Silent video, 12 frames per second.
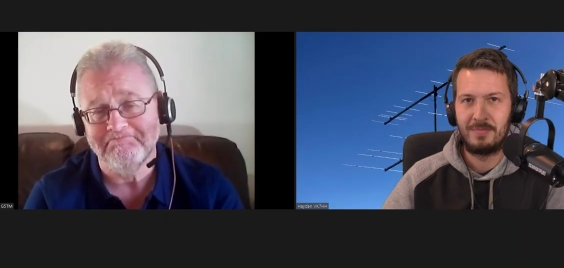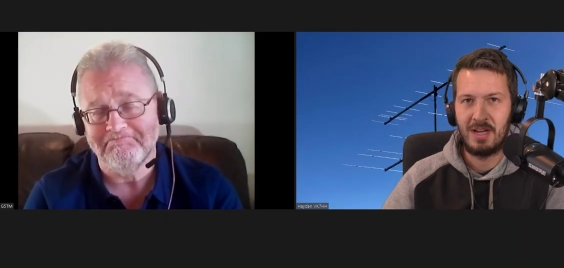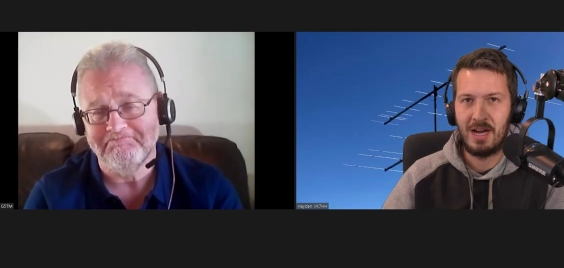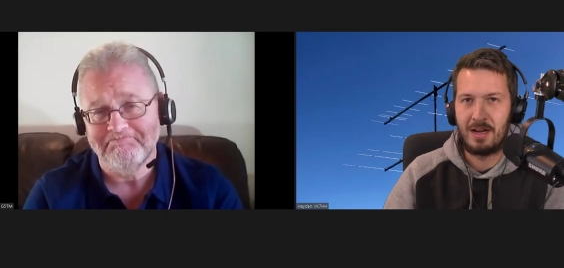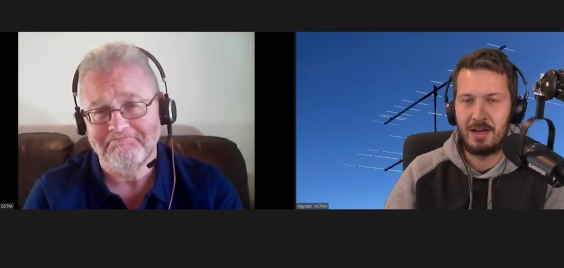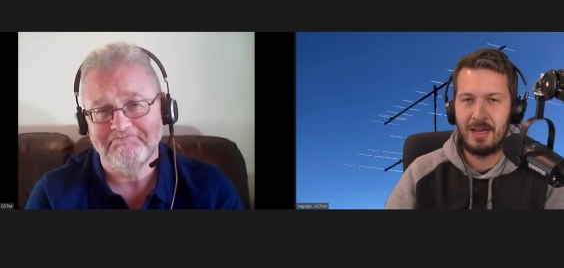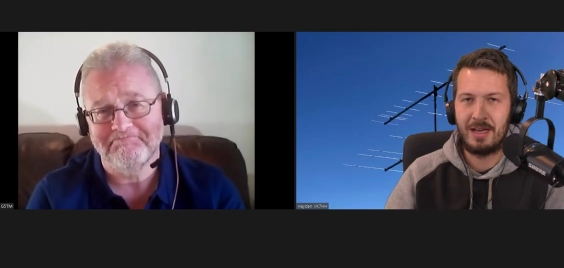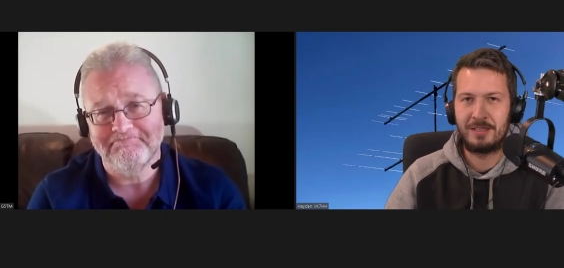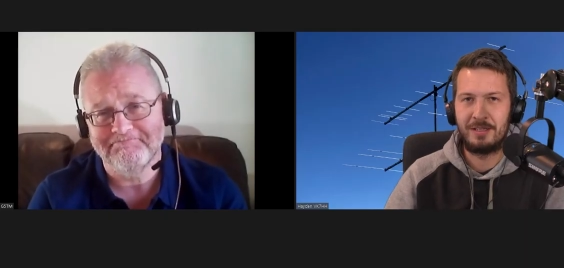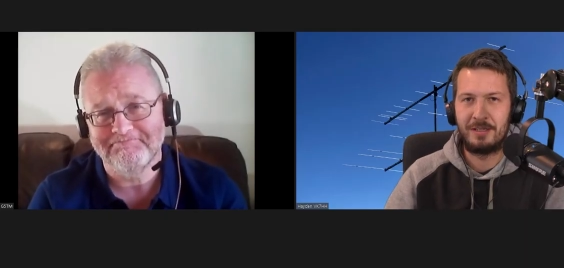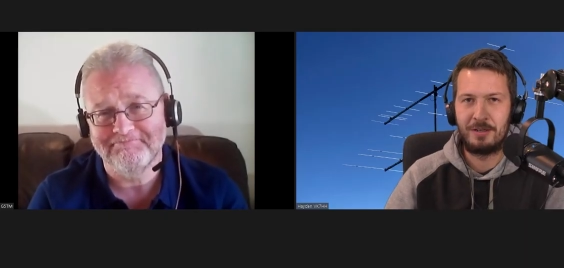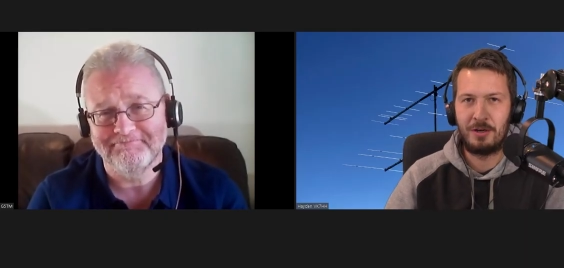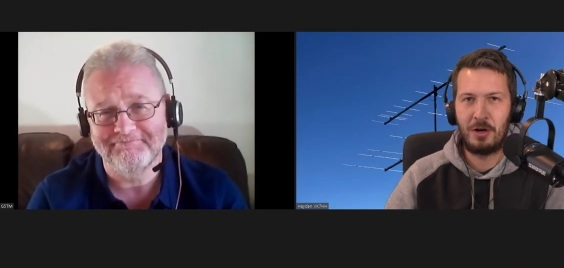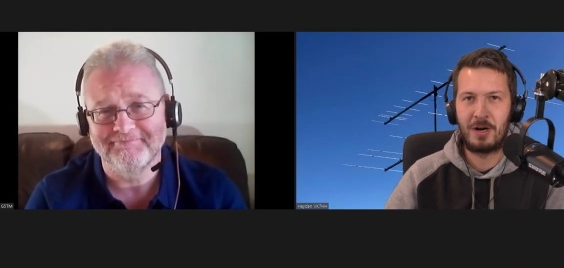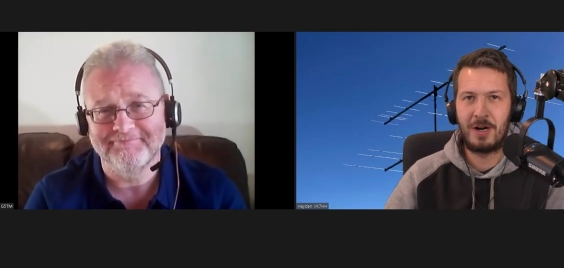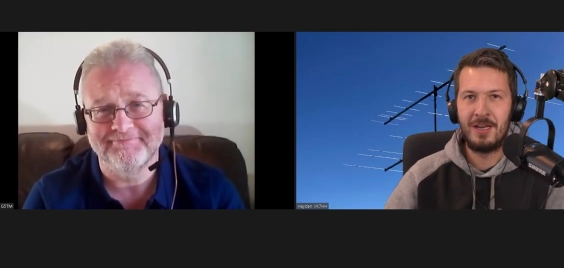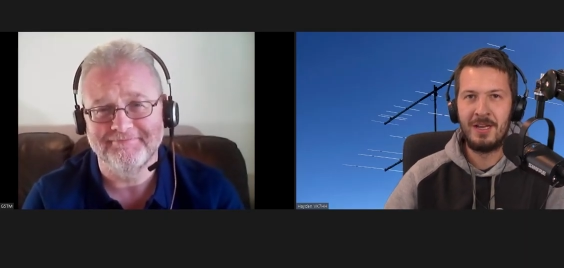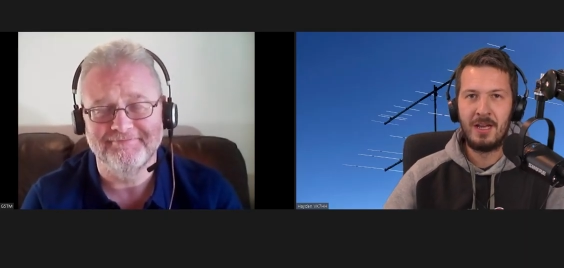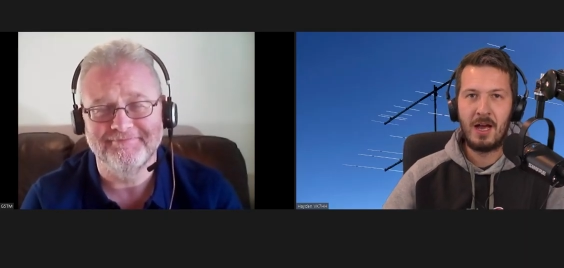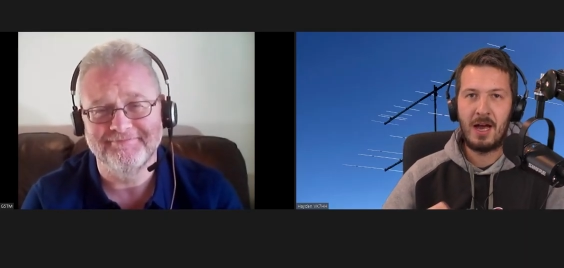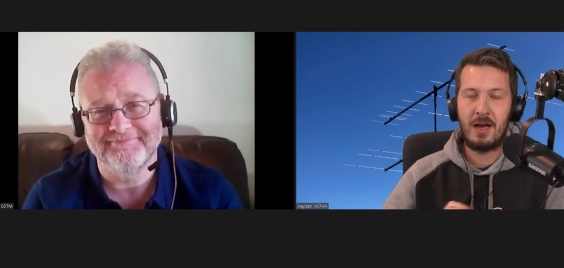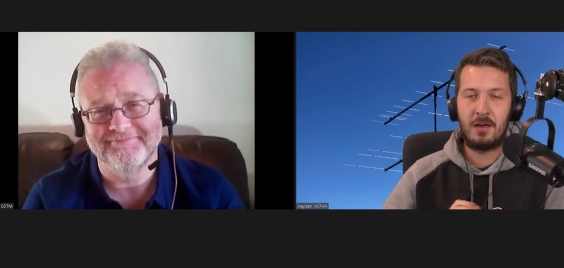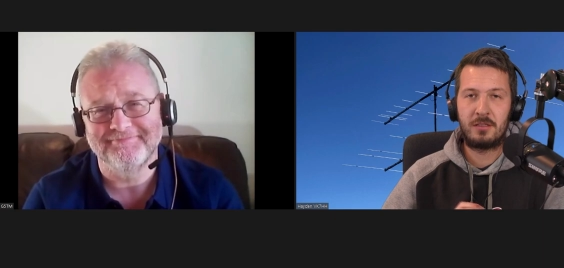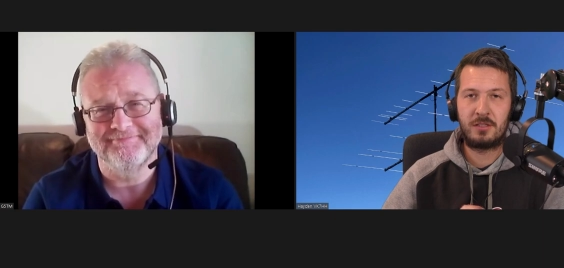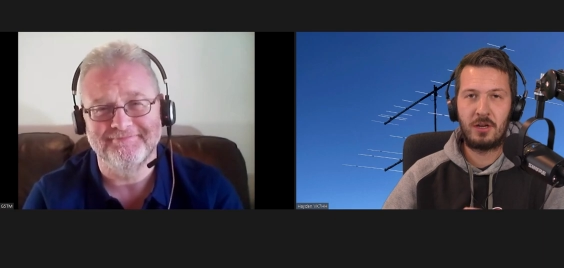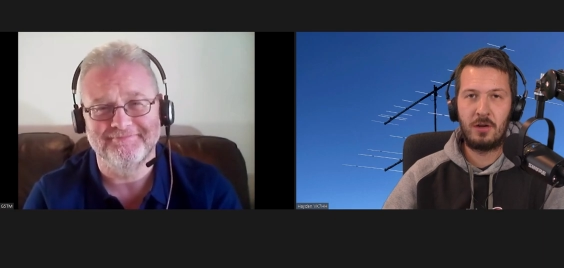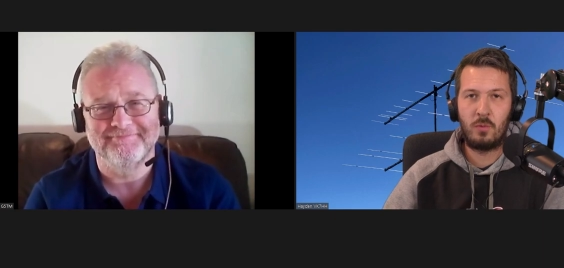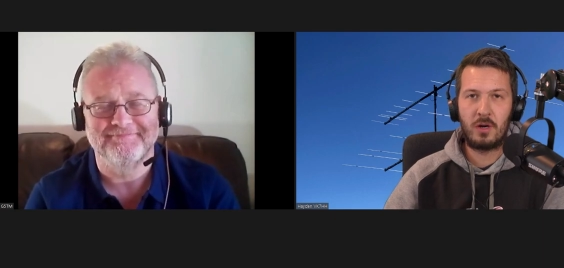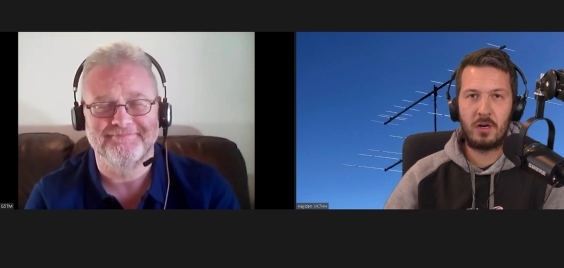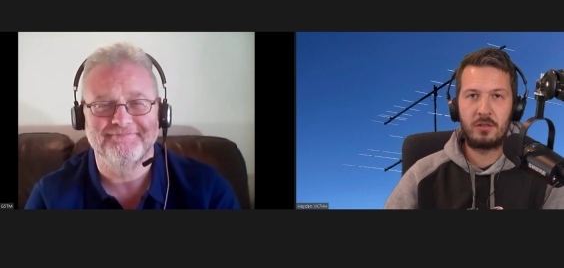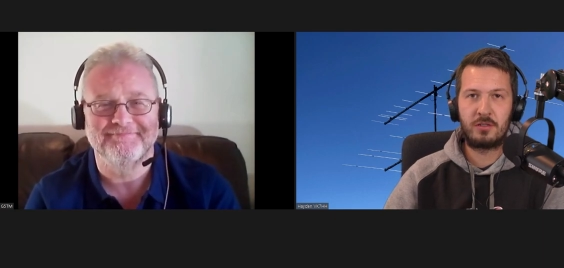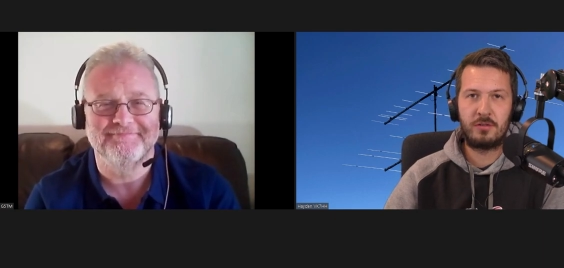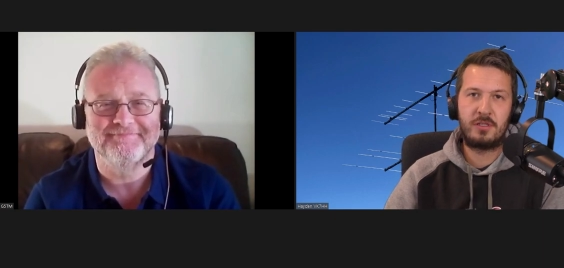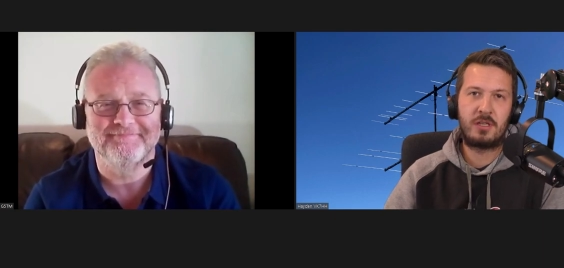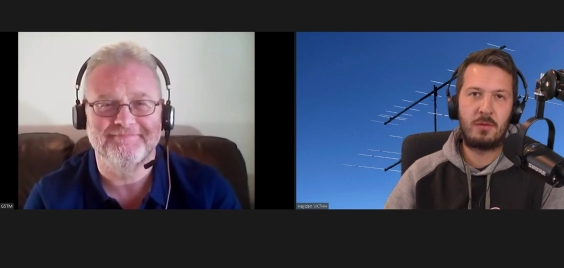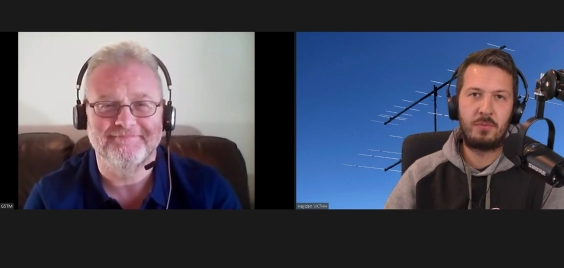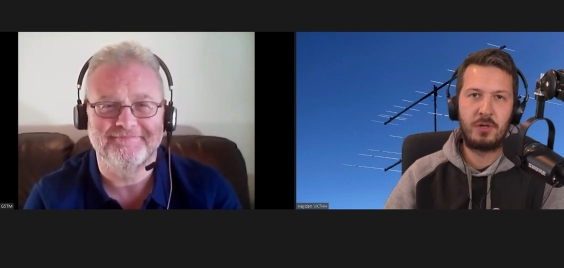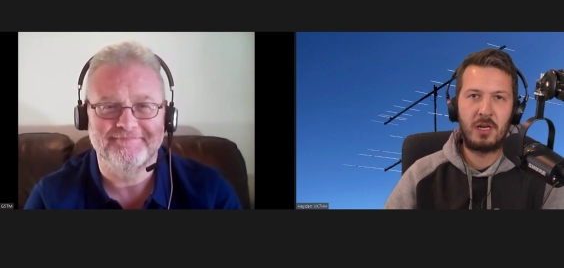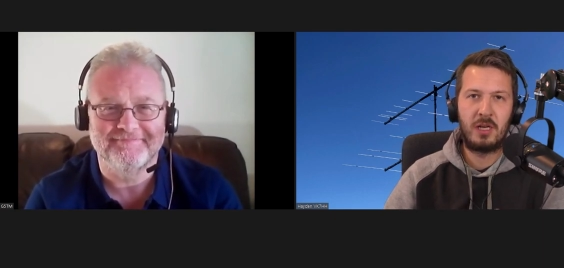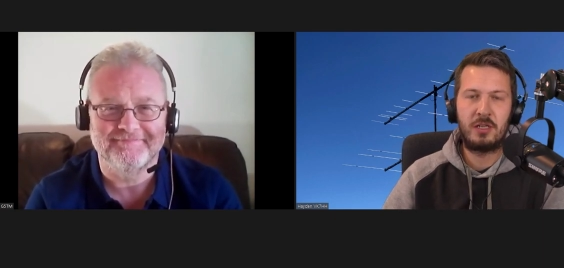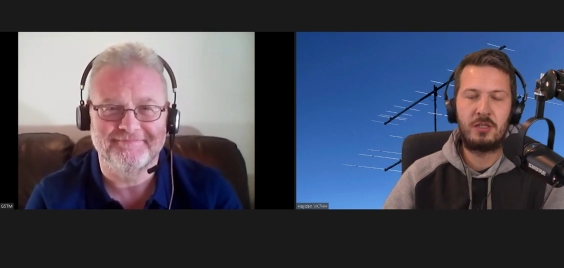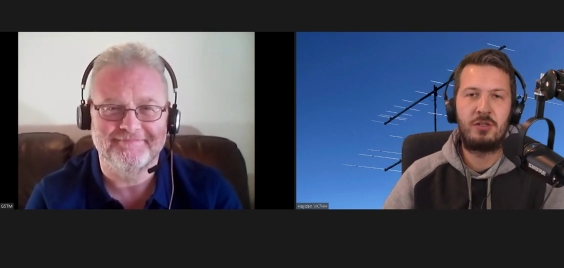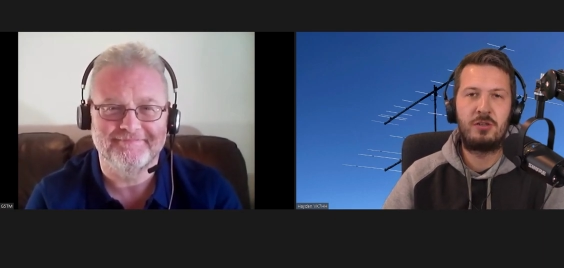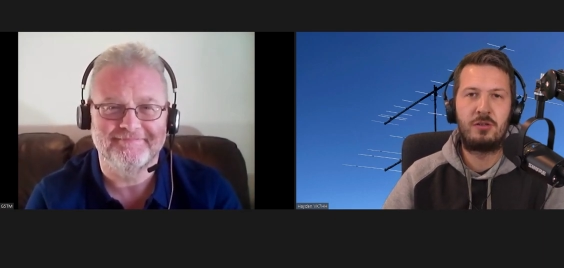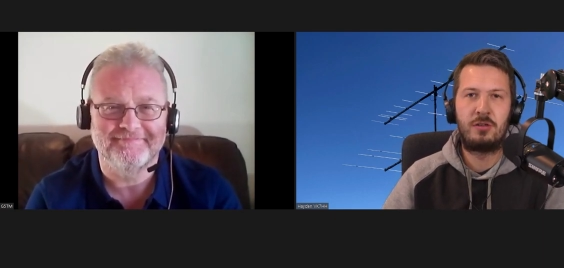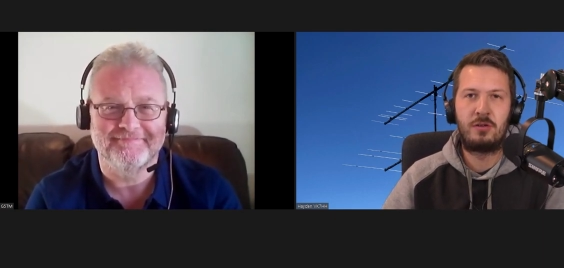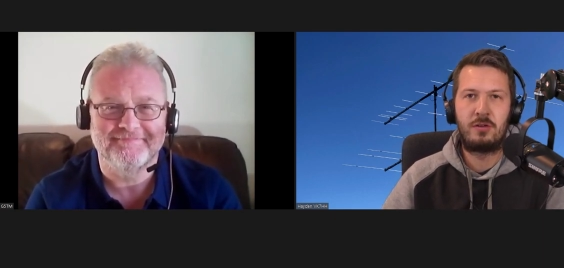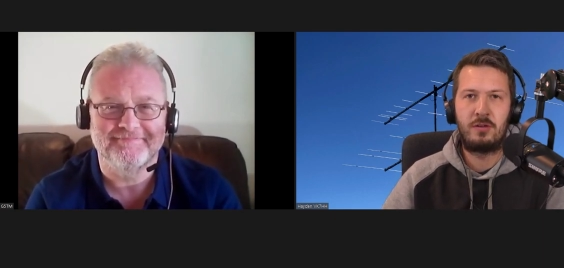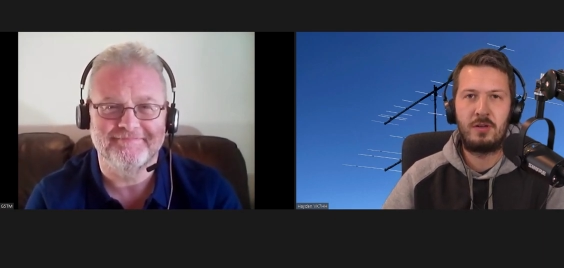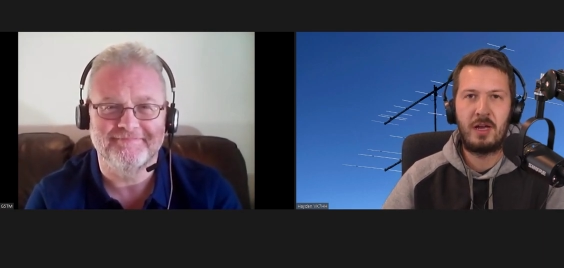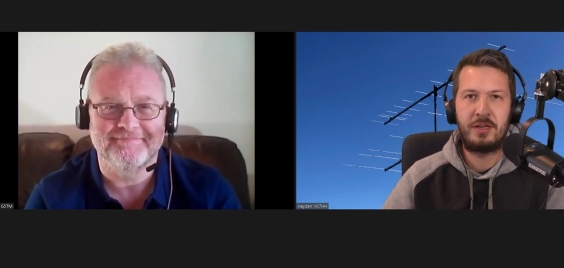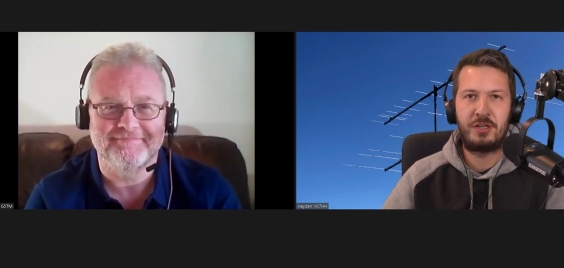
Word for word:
Speaker 1: Ah, excellent. All right. Uh, so what I'll do is I'll put a link to your uh,